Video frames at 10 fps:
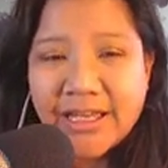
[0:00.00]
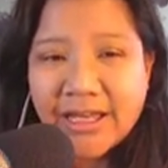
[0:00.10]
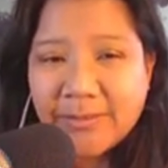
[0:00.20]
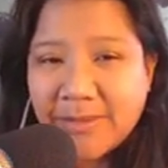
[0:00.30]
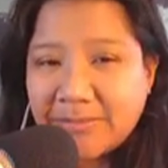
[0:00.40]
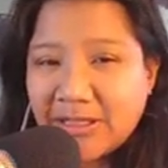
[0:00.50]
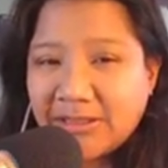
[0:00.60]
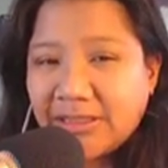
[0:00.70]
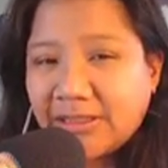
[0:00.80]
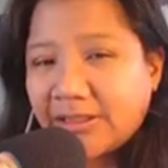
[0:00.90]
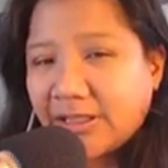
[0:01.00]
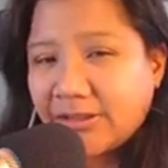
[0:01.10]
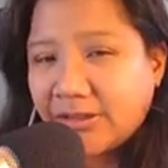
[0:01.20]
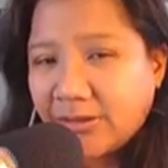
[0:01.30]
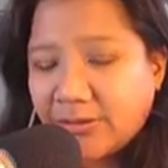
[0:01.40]
Maybe you need a
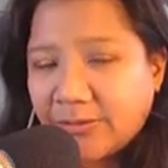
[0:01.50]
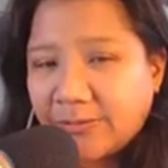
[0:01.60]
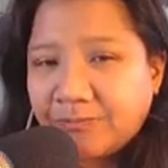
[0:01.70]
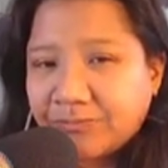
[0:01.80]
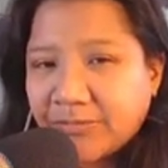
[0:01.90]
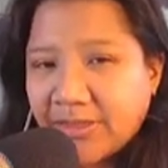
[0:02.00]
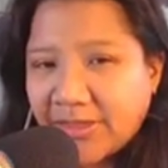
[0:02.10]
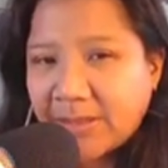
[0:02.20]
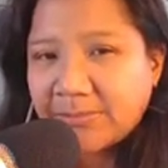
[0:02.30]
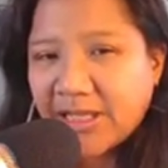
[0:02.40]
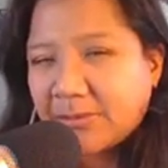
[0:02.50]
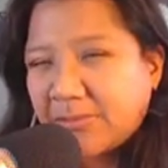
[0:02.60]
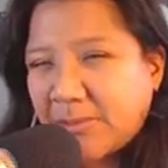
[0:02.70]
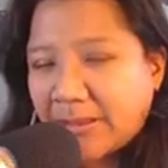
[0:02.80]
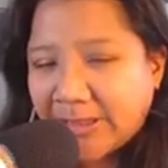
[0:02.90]
new thumbnail.
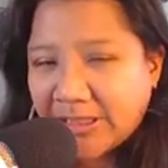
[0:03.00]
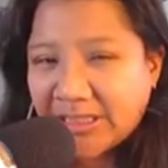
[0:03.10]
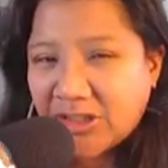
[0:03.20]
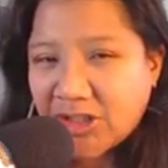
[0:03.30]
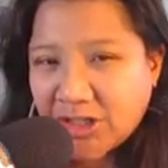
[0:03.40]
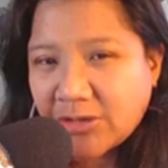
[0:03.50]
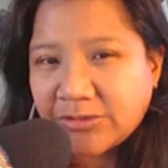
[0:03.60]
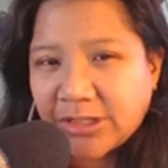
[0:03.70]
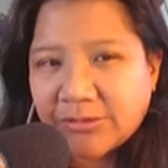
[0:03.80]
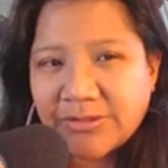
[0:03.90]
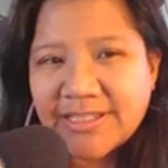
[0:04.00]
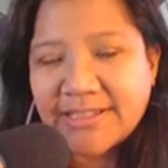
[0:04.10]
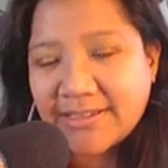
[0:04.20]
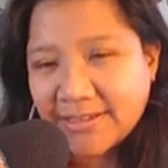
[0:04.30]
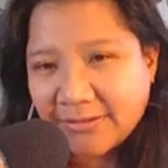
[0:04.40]
Maybe you need show notes
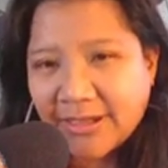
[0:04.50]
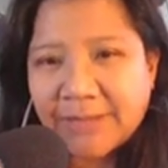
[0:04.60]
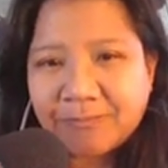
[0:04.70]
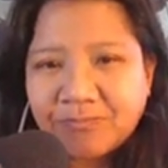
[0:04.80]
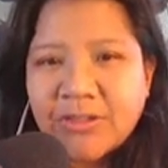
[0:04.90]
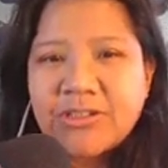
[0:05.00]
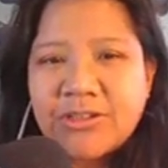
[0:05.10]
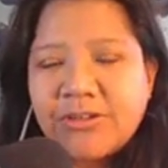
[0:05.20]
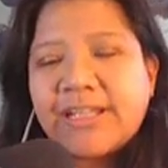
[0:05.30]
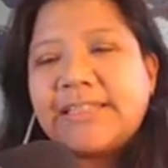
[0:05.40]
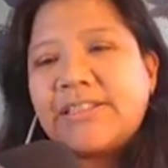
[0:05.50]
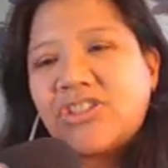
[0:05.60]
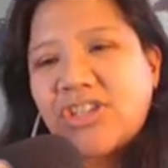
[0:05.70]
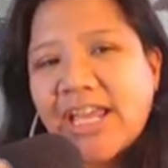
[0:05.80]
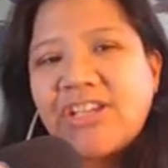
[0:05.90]
and so on. So you can
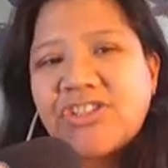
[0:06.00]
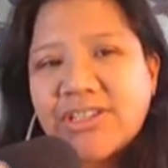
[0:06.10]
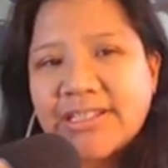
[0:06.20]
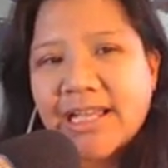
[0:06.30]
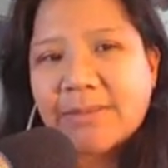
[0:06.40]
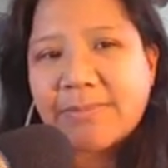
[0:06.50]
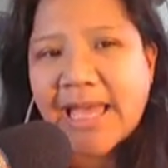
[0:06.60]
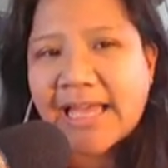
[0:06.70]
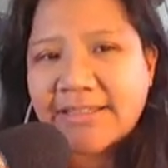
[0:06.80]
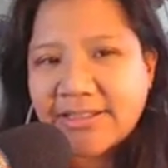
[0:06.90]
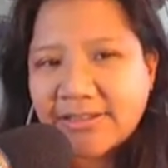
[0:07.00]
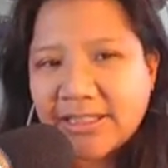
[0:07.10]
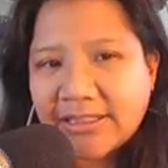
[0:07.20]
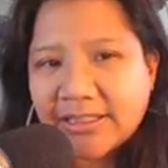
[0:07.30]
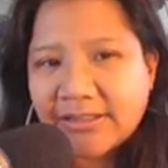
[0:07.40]
change this up as you
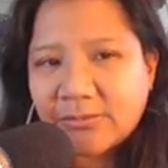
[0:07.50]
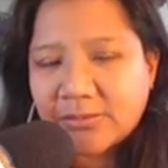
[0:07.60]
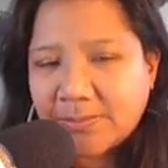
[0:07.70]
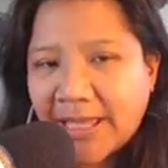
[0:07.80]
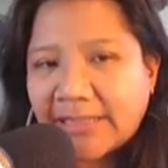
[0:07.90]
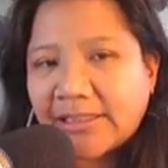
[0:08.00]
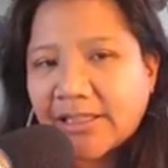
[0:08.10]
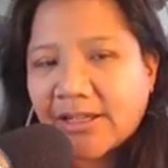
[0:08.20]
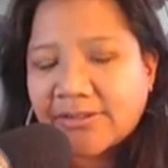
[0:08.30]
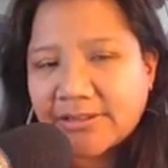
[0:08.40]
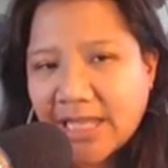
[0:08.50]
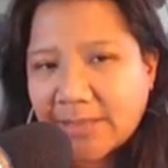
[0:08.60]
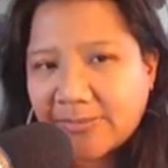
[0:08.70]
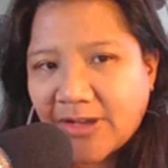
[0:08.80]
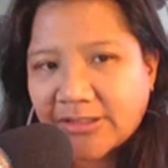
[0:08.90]
need it, depending on the
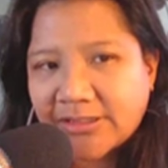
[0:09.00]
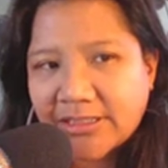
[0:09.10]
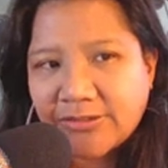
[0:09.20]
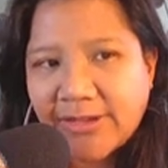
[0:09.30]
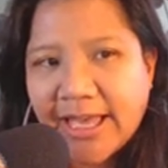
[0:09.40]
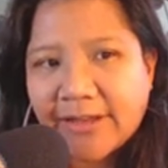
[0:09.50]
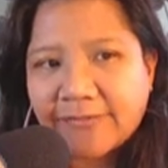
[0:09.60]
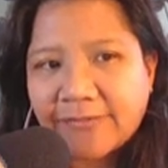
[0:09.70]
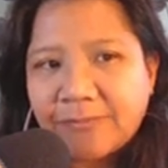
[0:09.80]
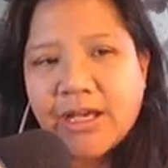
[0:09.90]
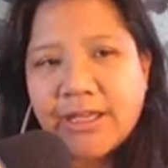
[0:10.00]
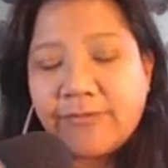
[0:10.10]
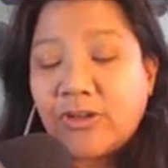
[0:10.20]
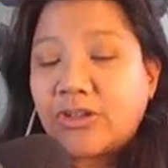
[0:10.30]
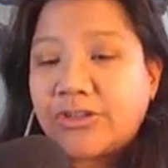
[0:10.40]
type of content you have.
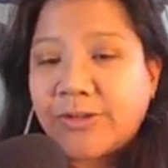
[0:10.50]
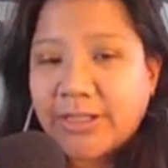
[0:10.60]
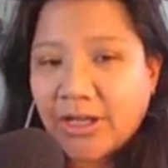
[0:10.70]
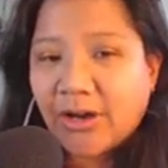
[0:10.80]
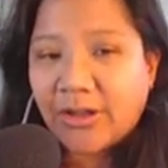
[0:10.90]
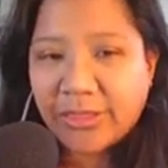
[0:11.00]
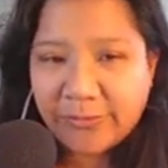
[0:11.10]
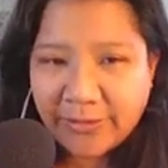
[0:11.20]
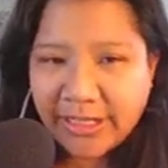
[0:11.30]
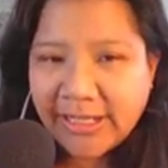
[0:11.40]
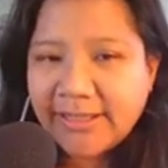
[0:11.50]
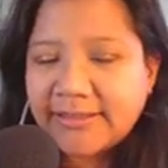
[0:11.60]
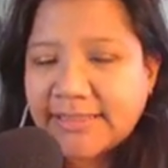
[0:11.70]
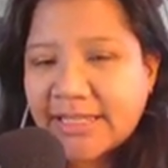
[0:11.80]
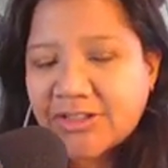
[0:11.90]
If you're doing all three,
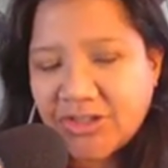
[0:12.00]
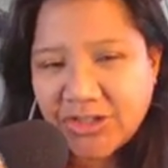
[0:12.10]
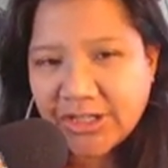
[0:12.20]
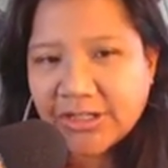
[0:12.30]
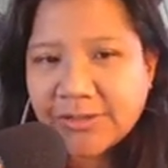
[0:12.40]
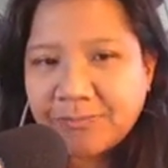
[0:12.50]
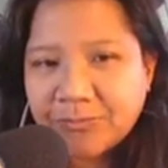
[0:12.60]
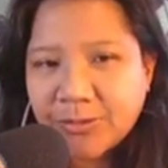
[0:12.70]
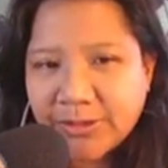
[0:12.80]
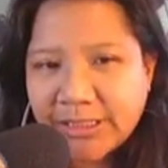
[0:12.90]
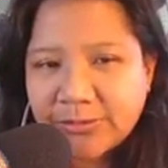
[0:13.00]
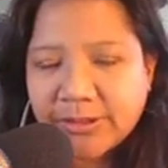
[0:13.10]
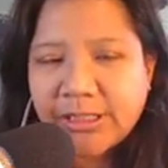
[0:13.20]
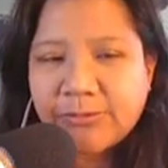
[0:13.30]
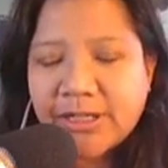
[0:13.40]
next year,
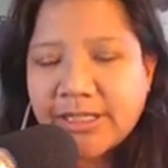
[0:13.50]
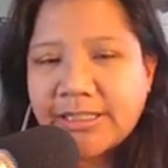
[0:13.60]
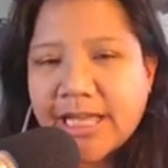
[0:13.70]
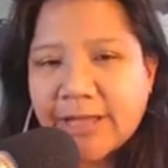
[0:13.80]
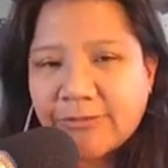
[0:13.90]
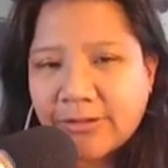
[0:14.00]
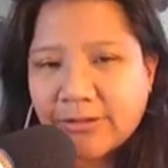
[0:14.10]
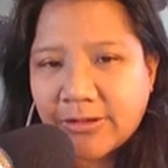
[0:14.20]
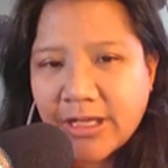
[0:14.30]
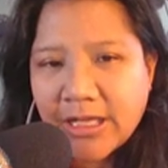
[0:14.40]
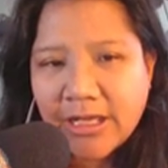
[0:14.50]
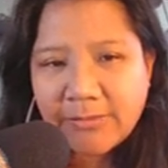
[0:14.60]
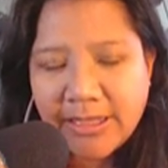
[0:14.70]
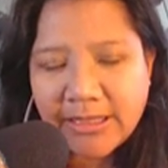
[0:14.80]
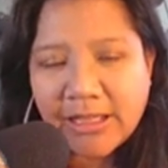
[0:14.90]
2021, I will
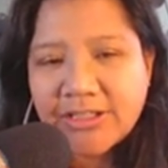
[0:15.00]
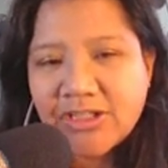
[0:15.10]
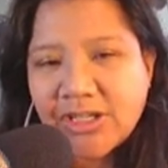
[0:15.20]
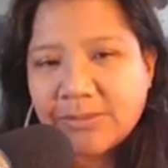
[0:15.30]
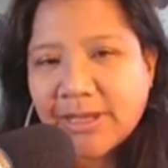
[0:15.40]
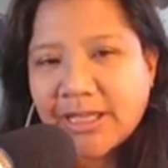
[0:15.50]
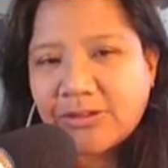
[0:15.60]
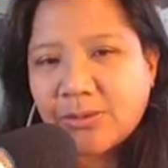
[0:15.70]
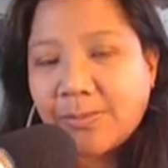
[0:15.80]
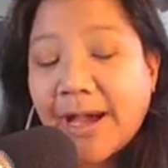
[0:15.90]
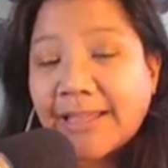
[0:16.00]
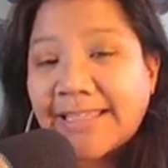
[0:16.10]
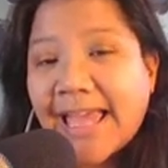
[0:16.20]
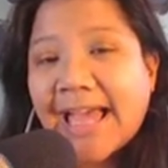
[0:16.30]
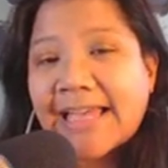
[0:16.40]
be launching my new
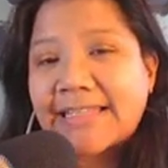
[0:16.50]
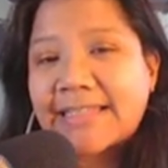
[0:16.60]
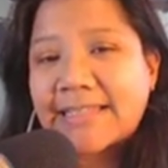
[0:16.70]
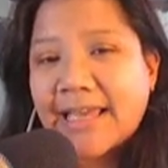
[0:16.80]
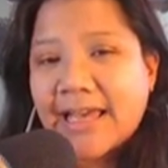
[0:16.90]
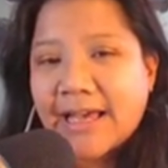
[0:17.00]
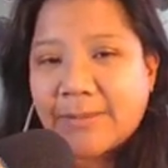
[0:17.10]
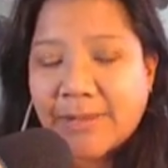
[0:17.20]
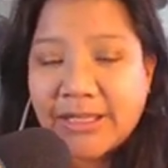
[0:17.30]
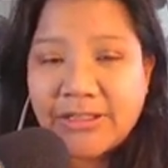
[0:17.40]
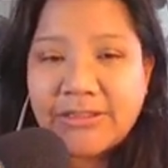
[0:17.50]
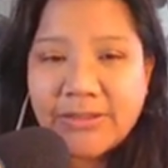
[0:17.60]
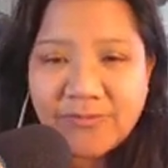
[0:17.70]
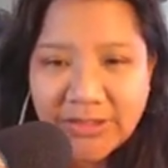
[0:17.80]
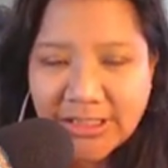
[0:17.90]
podcast. My
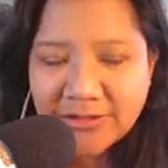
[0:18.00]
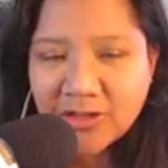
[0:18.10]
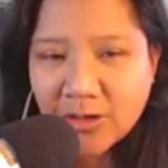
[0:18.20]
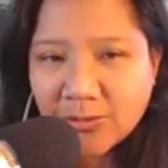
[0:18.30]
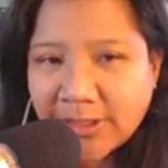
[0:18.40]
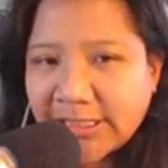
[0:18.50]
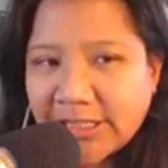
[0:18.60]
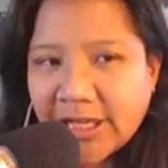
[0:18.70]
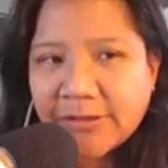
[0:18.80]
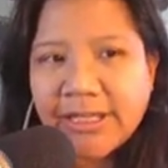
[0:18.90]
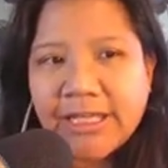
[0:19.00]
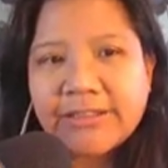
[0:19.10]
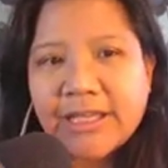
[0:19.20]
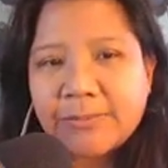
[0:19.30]
YouTube videos are already going.